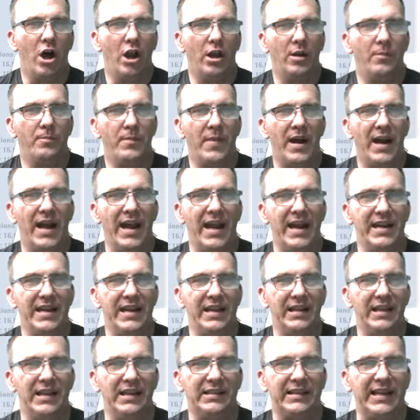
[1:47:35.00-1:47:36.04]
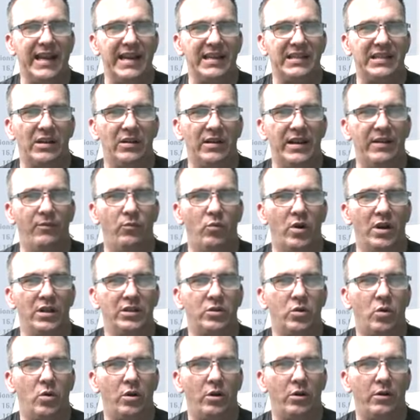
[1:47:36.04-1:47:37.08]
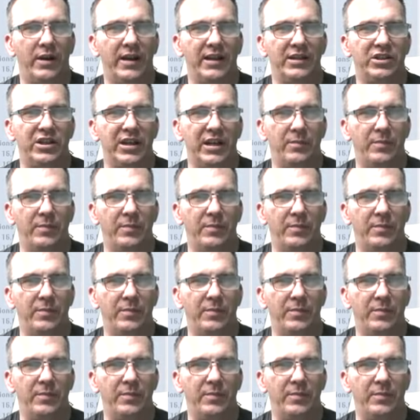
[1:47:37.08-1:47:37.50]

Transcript: of my, in this case, I only have one 1/4 inch end